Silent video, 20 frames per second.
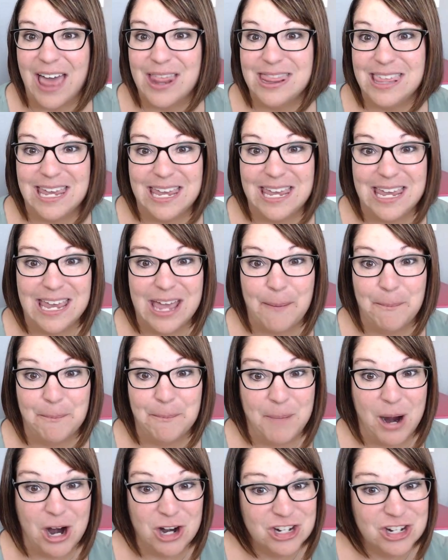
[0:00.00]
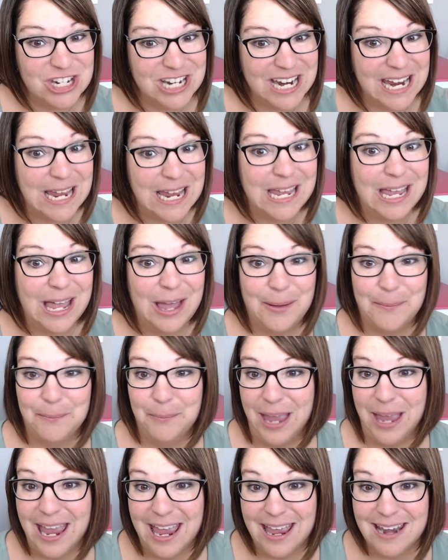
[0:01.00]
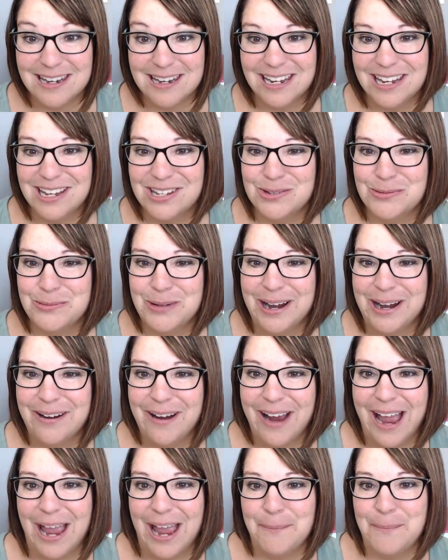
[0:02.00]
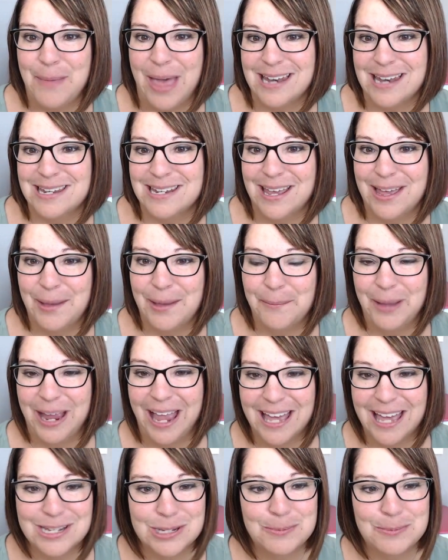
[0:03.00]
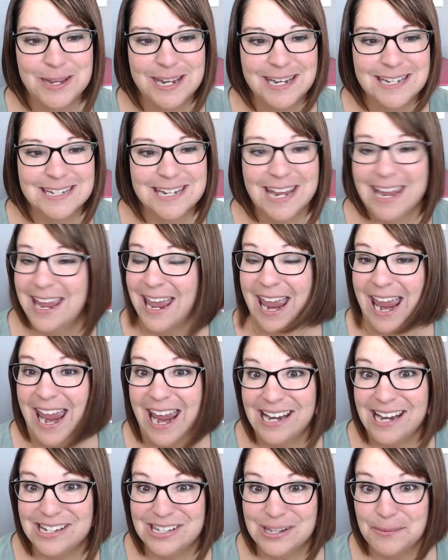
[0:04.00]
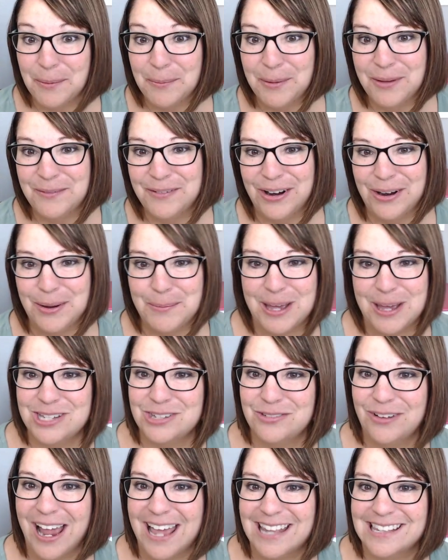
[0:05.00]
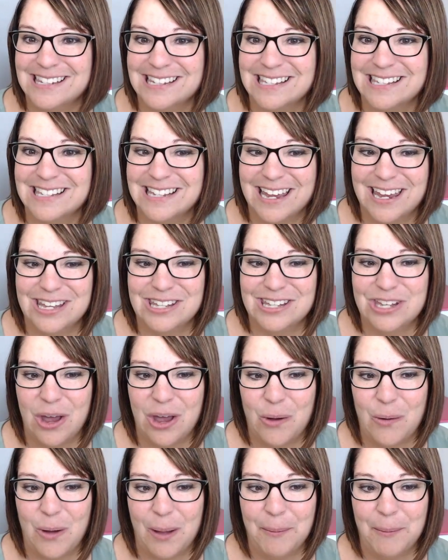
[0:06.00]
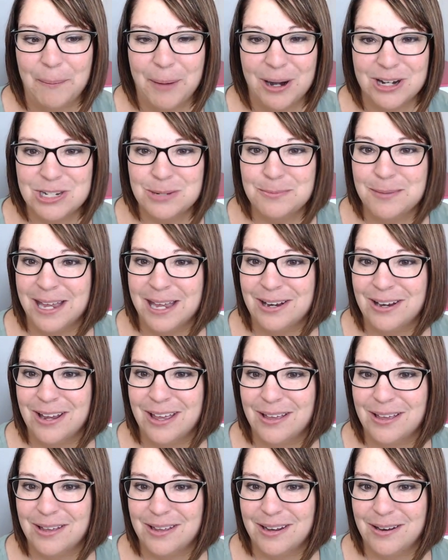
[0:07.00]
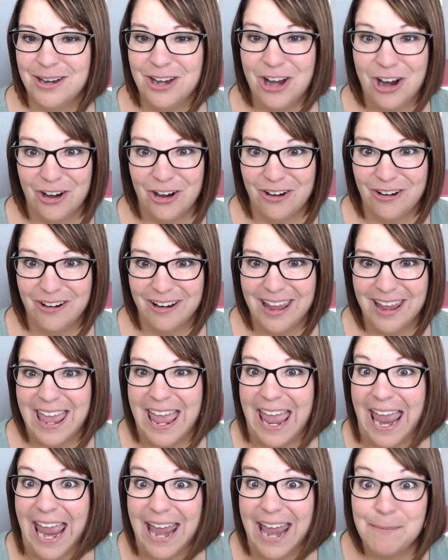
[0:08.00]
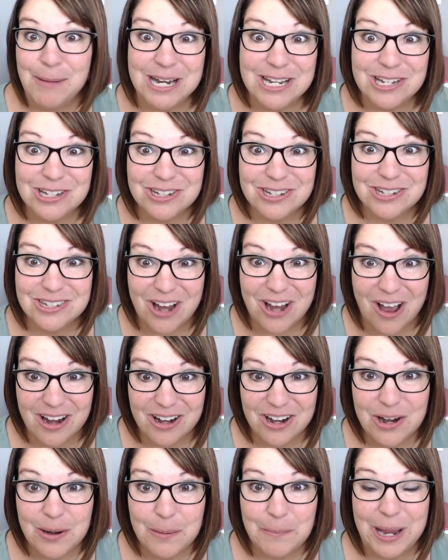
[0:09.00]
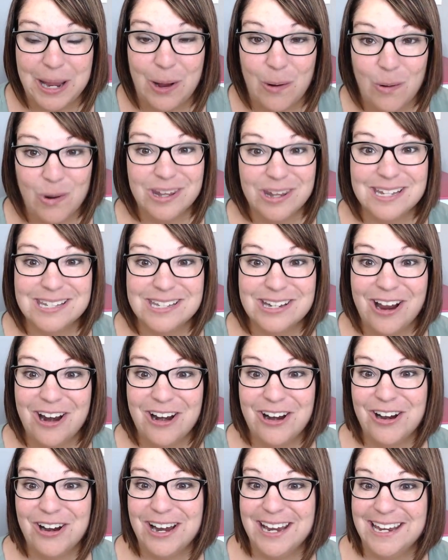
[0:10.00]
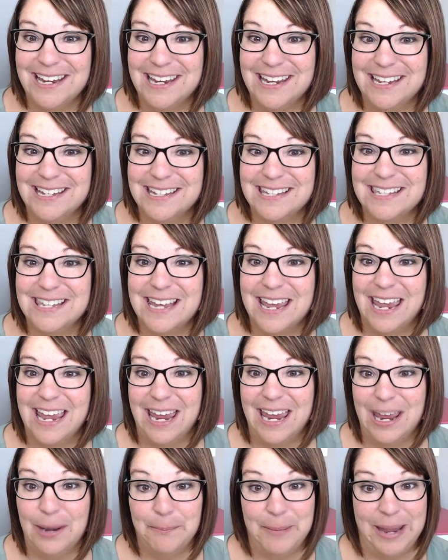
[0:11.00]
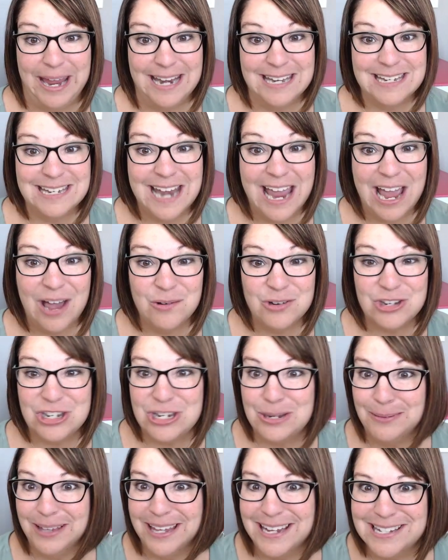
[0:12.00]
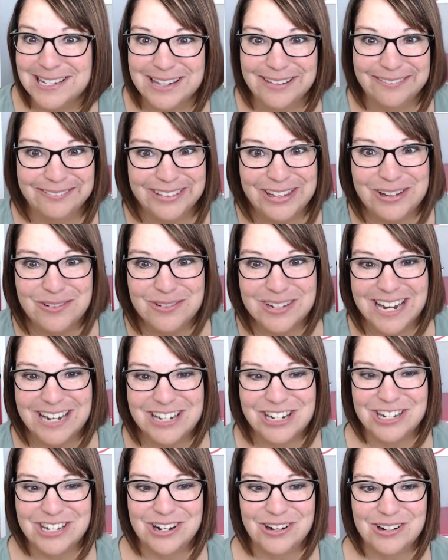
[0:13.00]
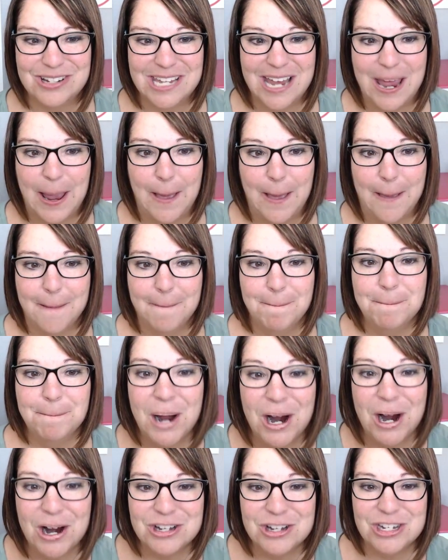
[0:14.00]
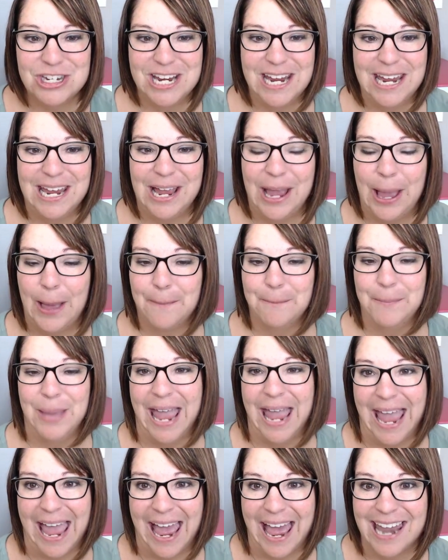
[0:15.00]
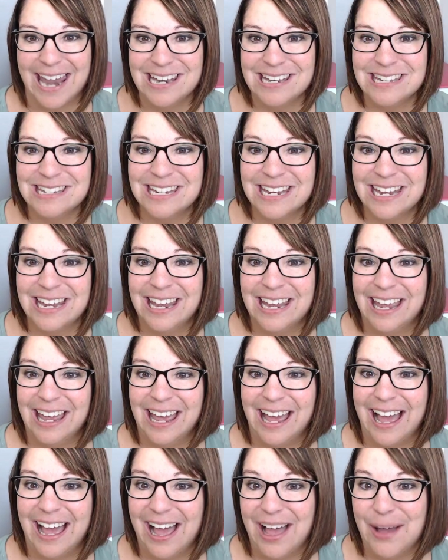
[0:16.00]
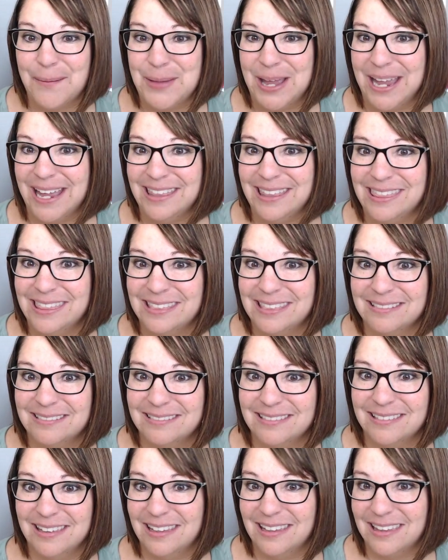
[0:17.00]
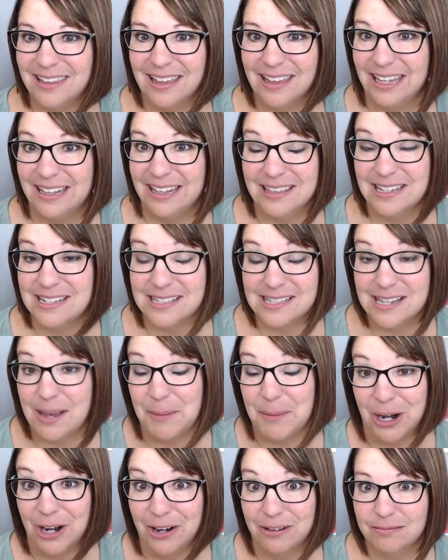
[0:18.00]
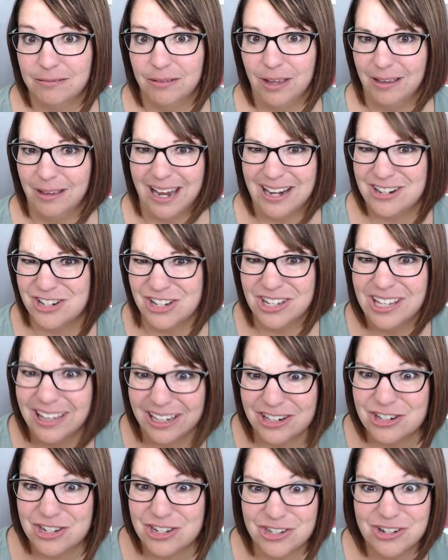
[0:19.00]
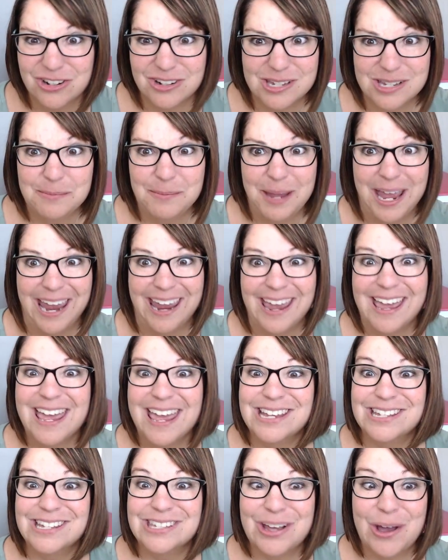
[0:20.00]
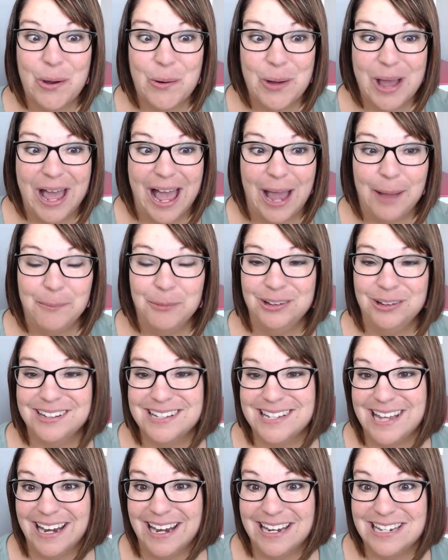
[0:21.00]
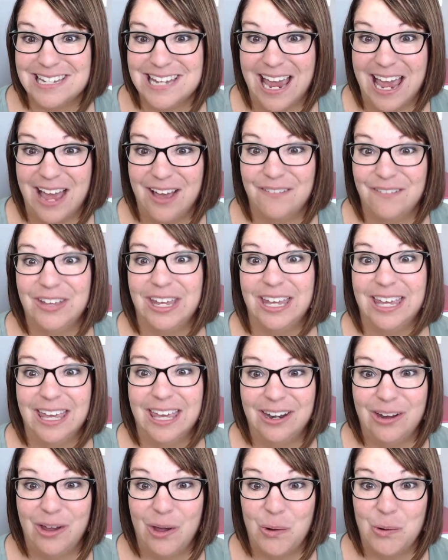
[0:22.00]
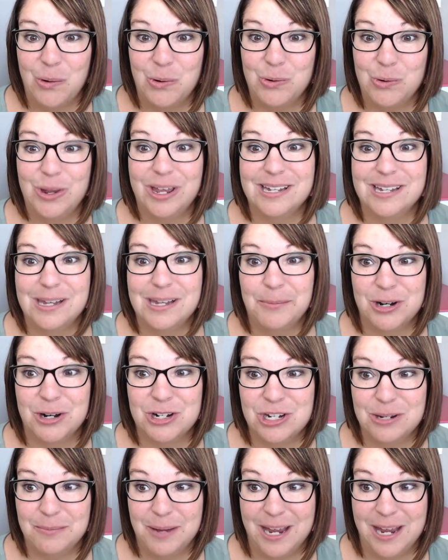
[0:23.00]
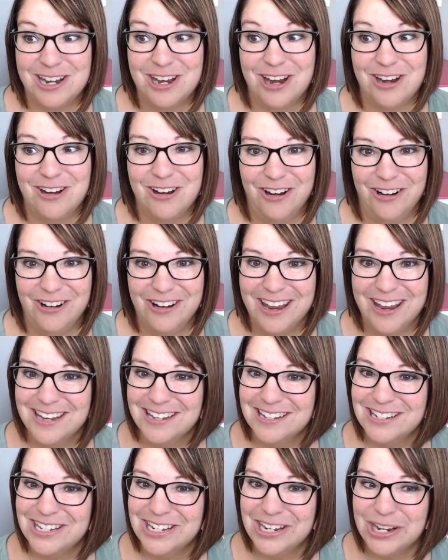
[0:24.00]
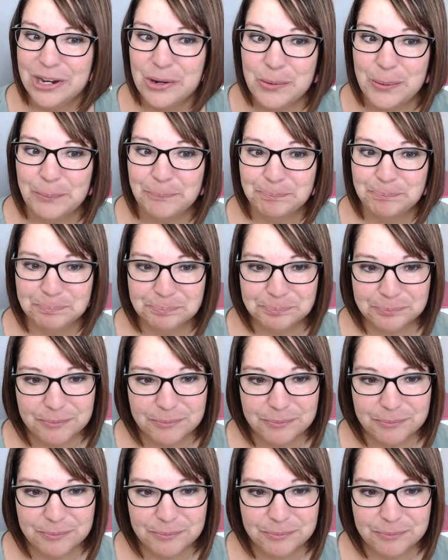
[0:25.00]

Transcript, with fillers: The marching band is where I met my husband, and some of my very best friends. So I'm a marching band nerd. And my daughter, my oldest daughter, is in band now. She plays the flute and she starts marching band um, in like this summer. Well, actually like she starts in May. So I'm really excited to have a kiddo who is a marching band nerd too.